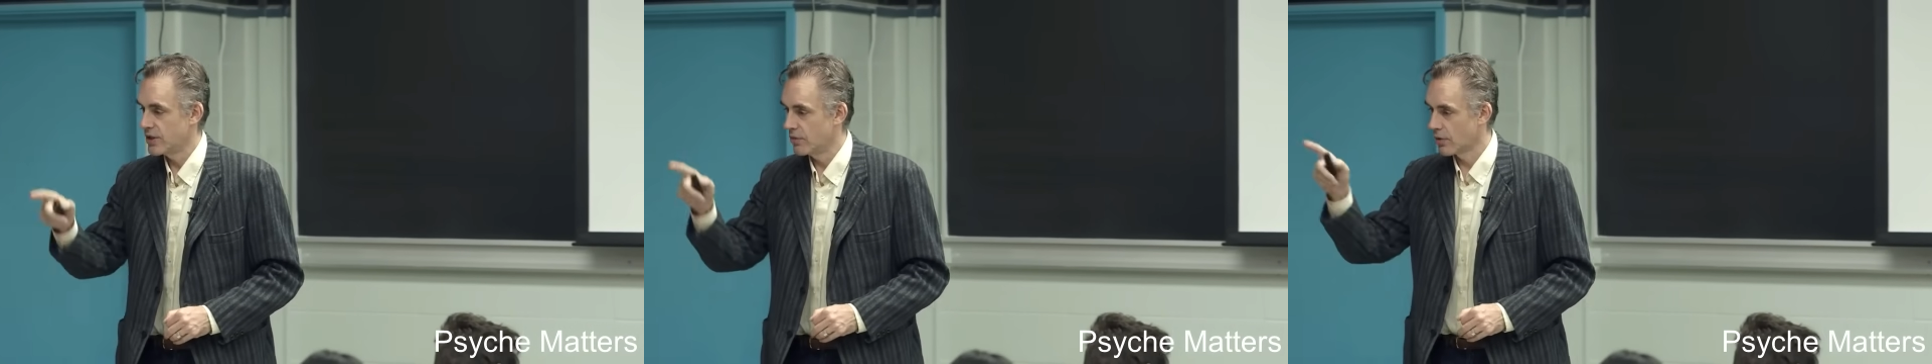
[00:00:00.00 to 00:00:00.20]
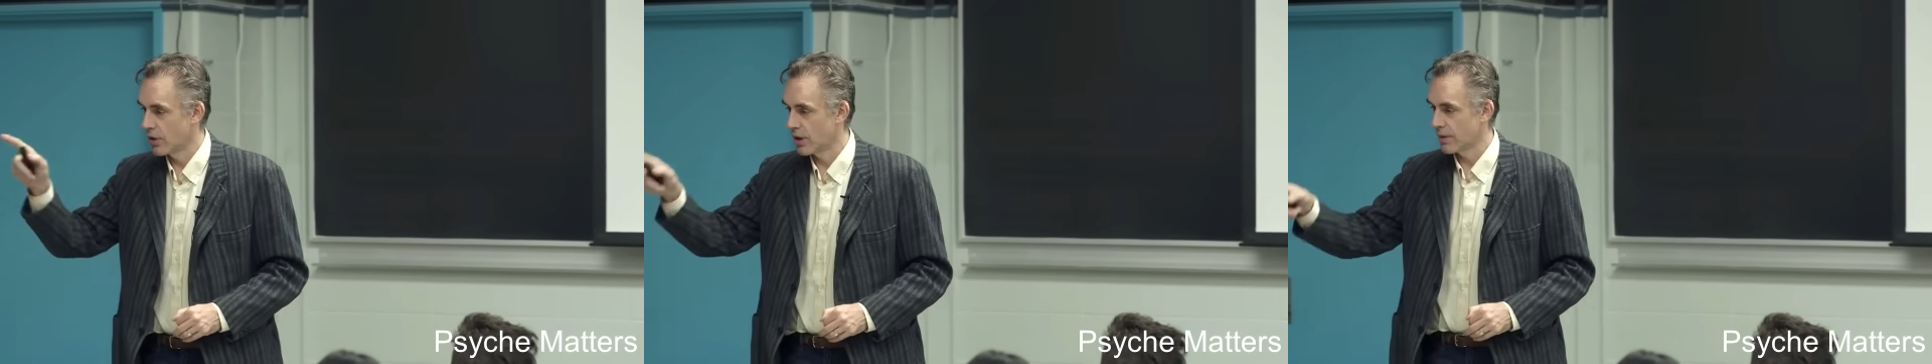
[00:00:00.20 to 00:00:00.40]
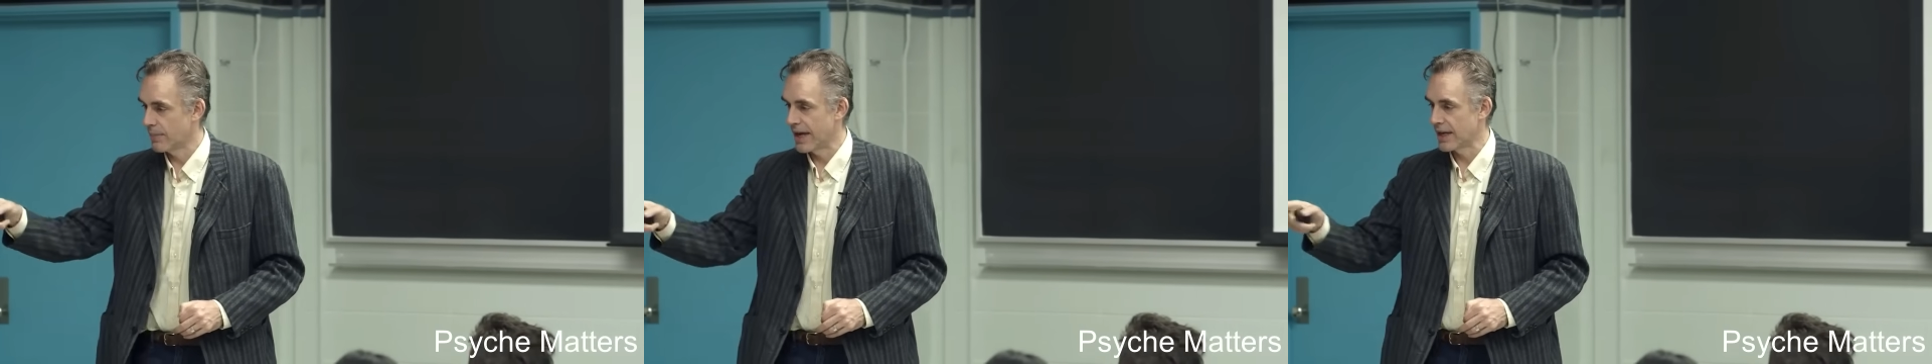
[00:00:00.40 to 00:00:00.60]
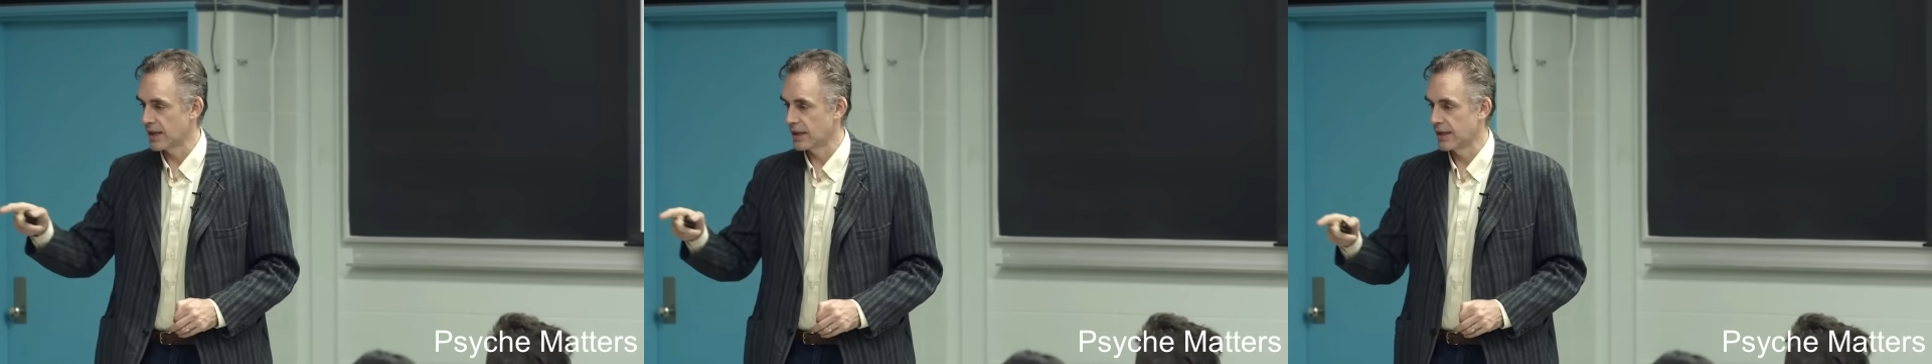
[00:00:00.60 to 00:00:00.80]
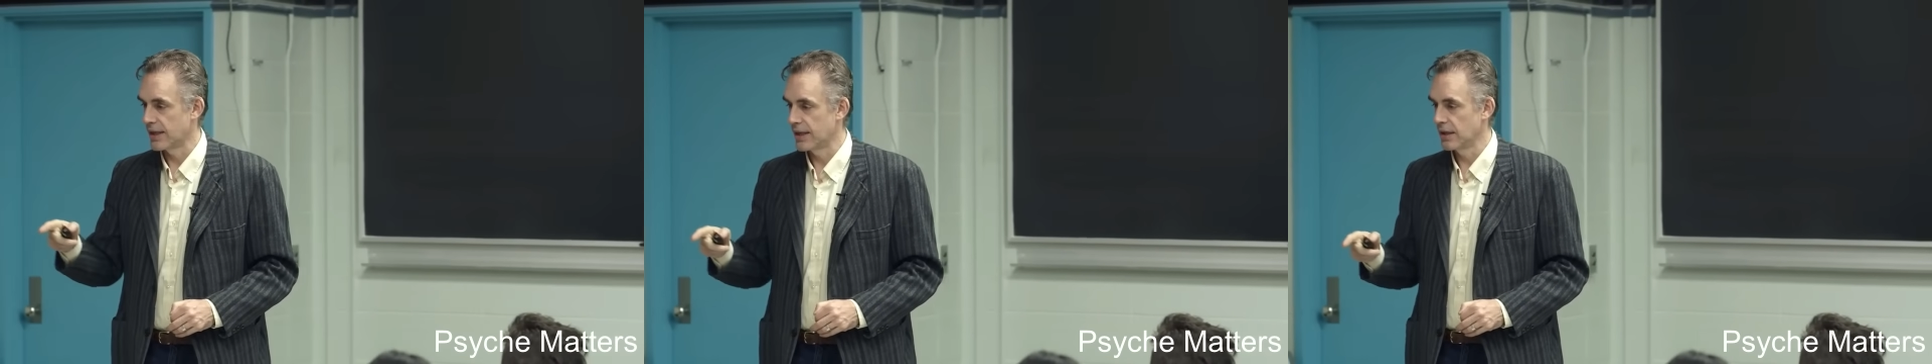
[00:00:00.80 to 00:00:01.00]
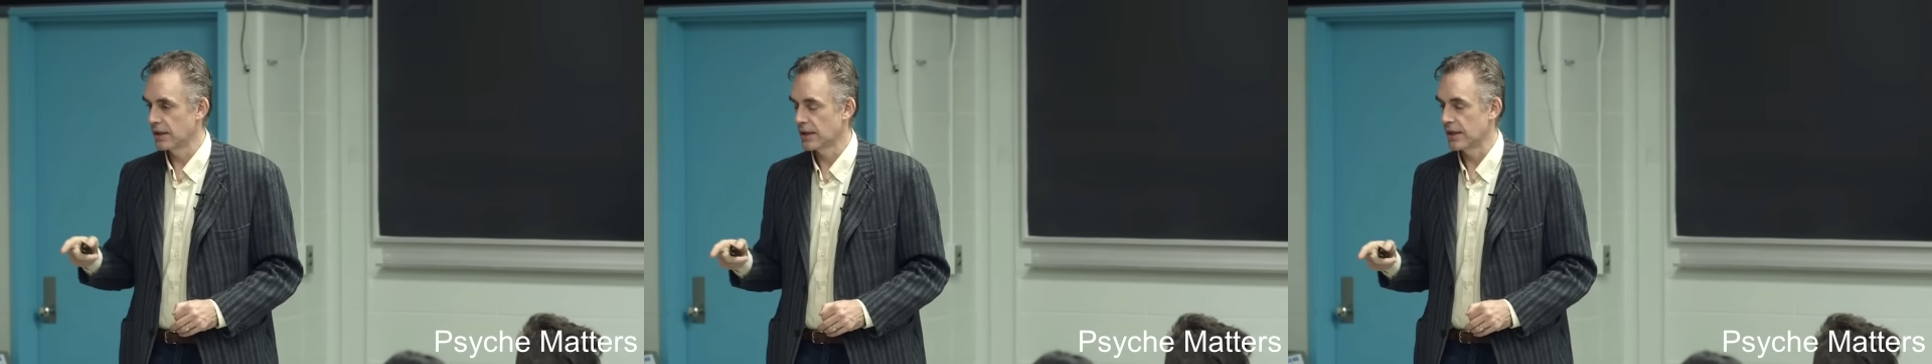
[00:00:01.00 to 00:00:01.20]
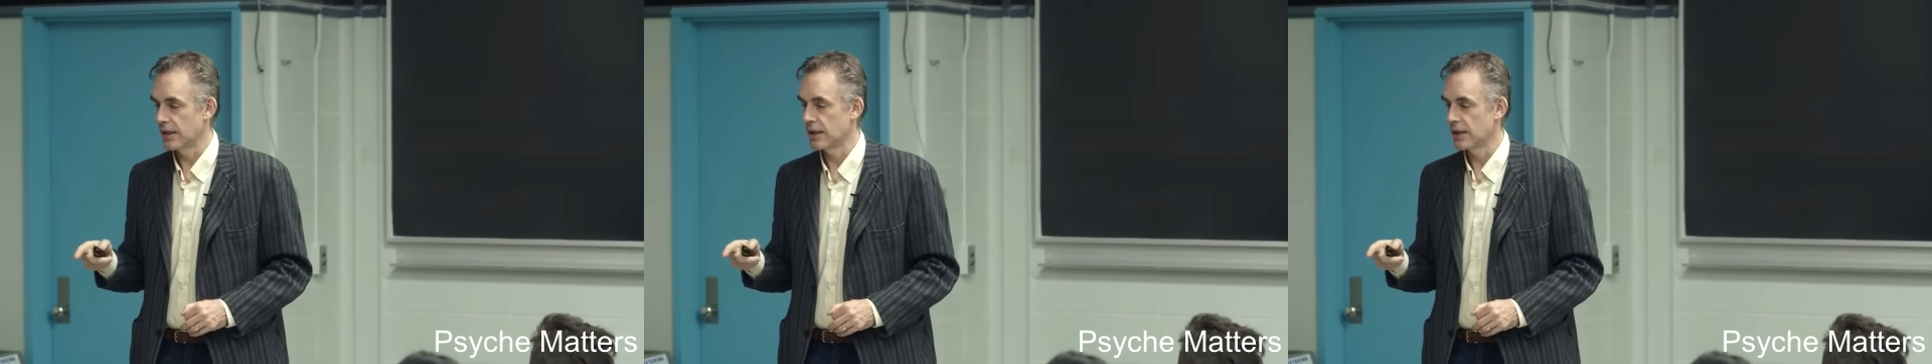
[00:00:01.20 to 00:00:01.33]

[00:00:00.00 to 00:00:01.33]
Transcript: you were automatically guilty.